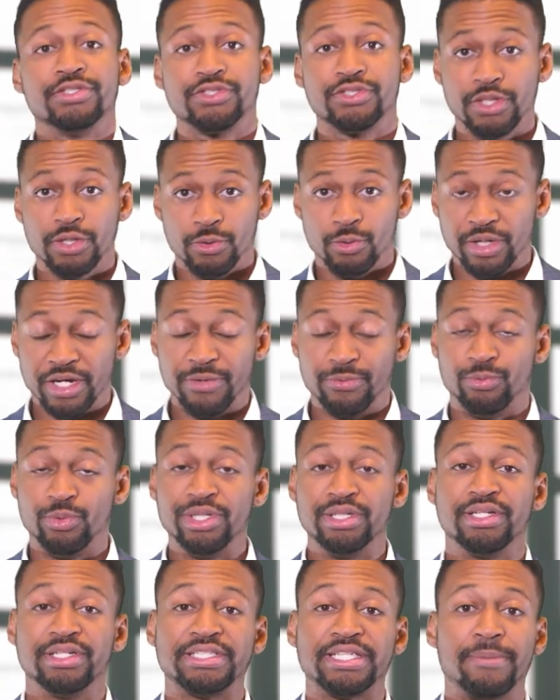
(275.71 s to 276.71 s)
So if
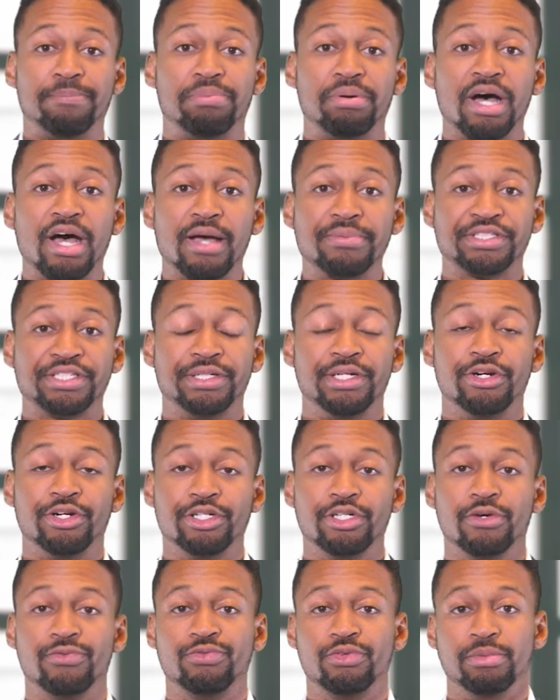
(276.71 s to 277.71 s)
we looked at Bob's
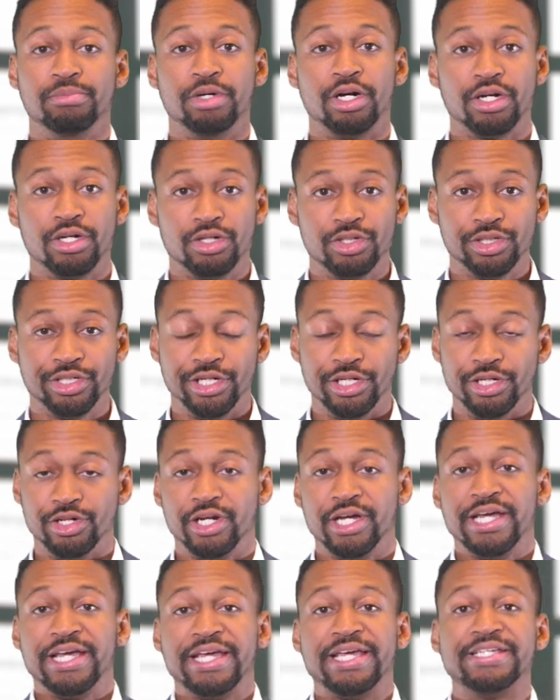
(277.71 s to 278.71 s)
scenario from
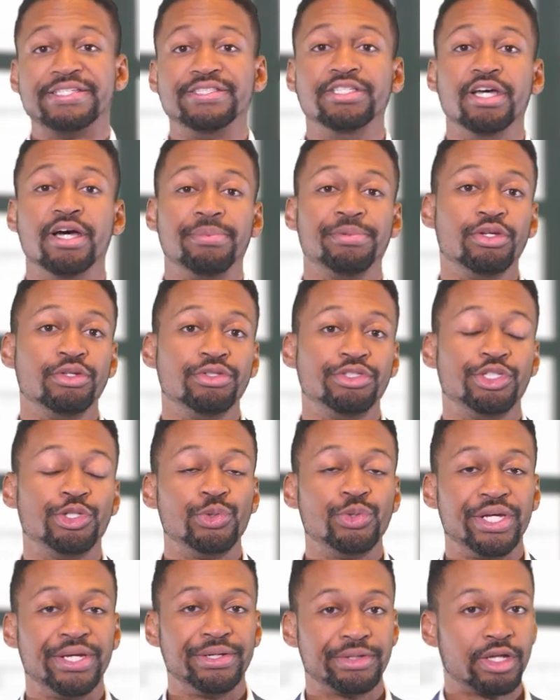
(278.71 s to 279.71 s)
earlier, his
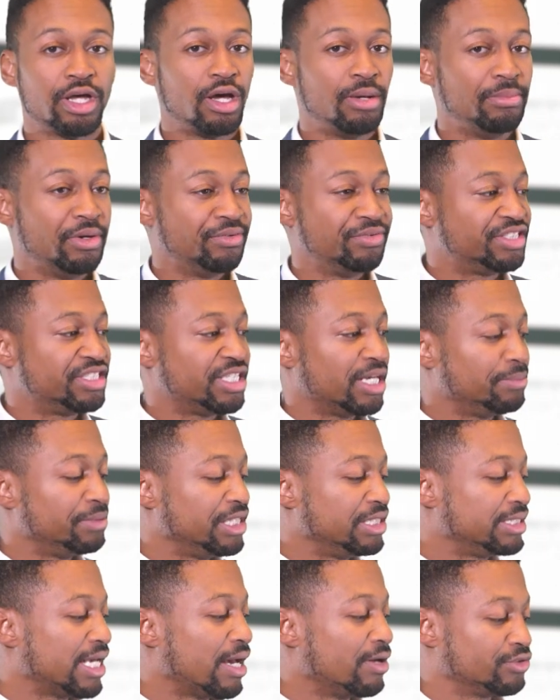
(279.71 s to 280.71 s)
W-2 income of
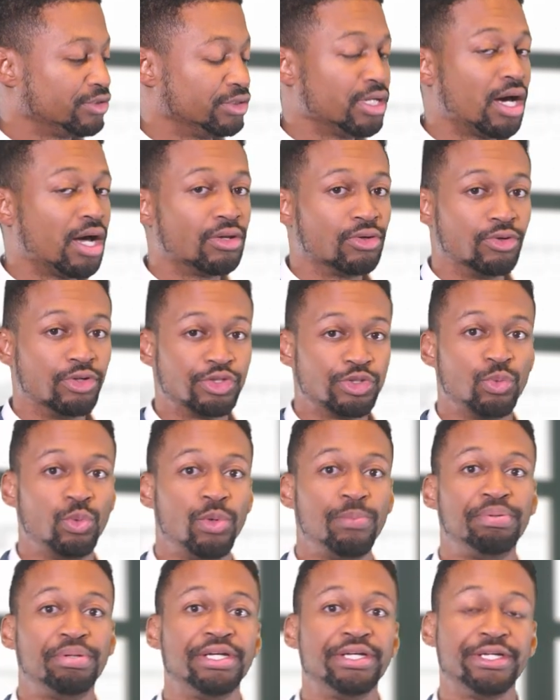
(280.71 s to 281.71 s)
$70,000
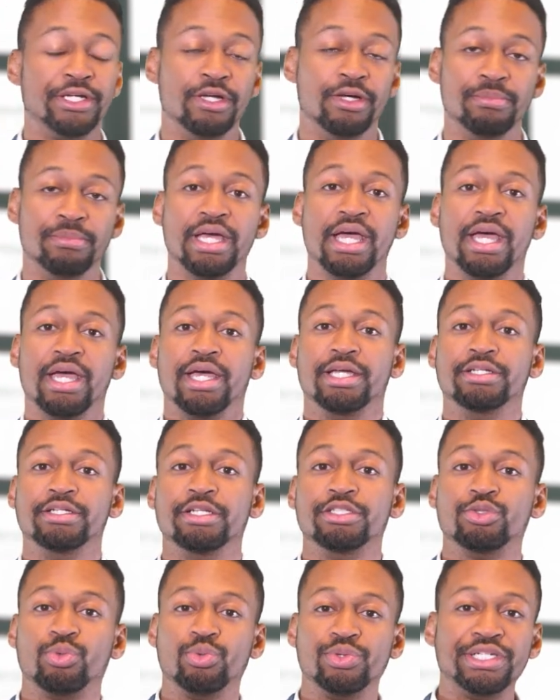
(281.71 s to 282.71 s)
will put him in
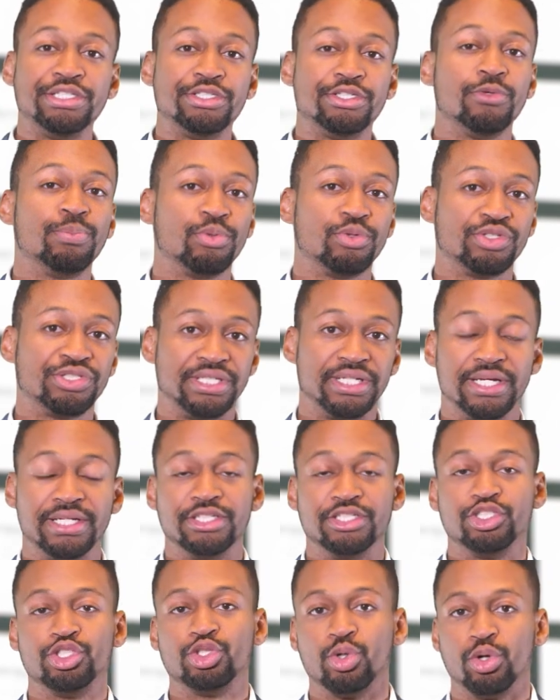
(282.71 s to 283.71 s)
the
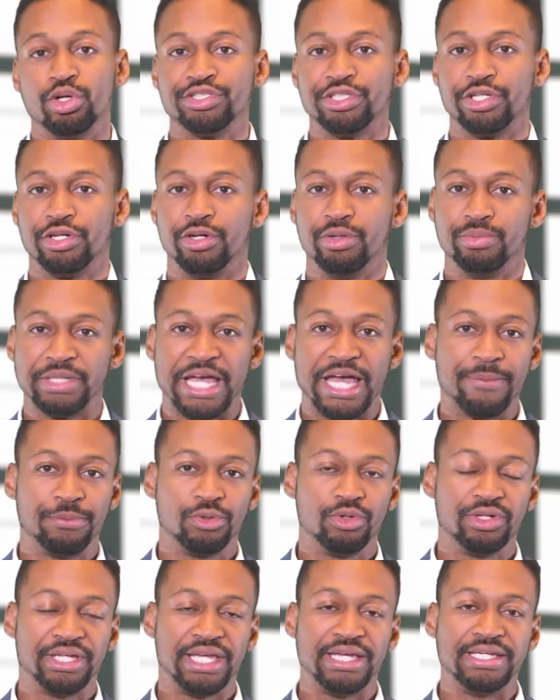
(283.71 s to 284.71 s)
22% short-term
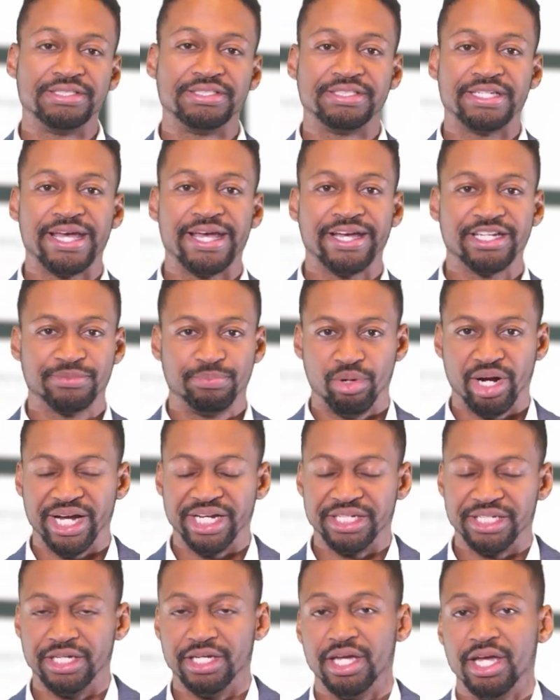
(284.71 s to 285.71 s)
capital gains tax
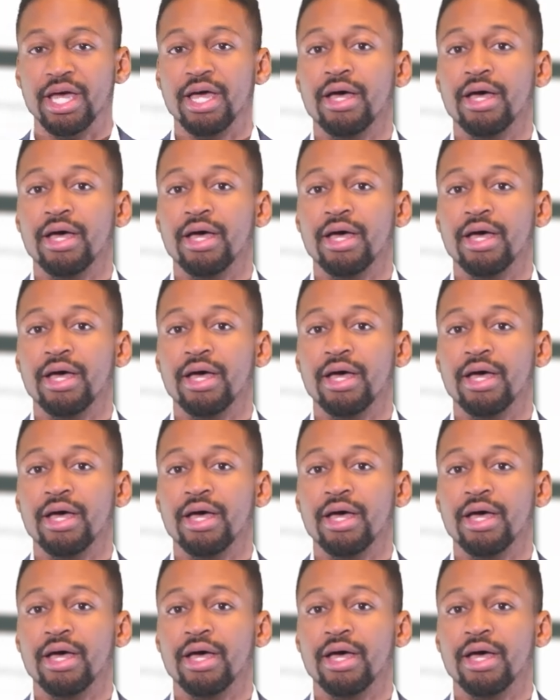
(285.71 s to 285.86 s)
bracket.